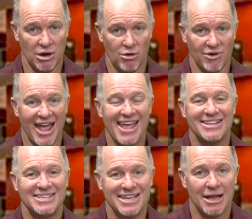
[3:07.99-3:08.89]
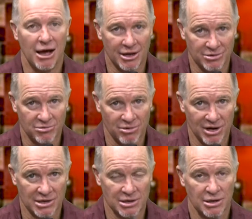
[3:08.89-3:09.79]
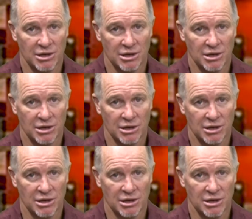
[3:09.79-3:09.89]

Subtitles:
over 1,800